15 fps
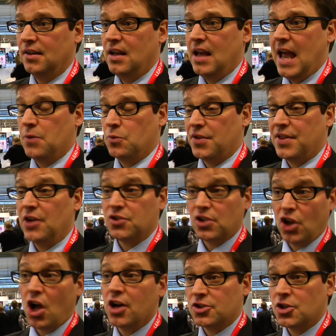And without the
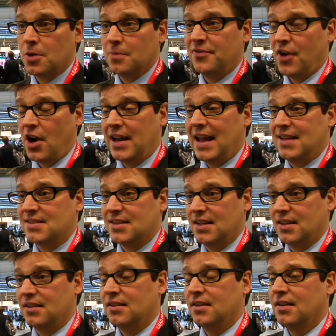long-term
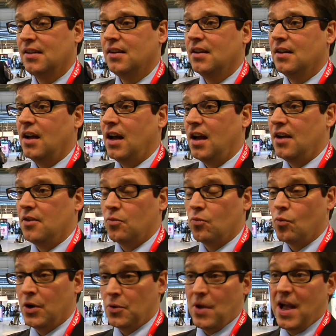financing,
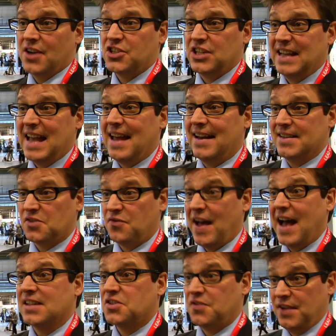what we actually get is
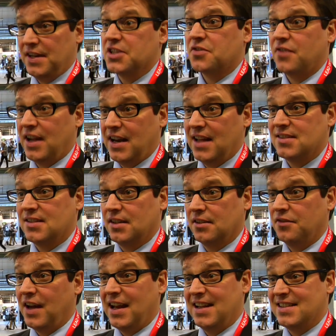fast finish
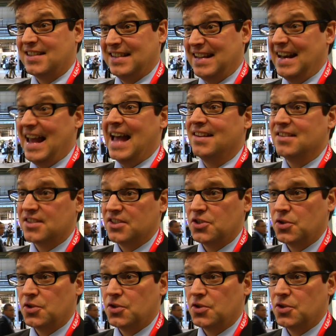financing that ends in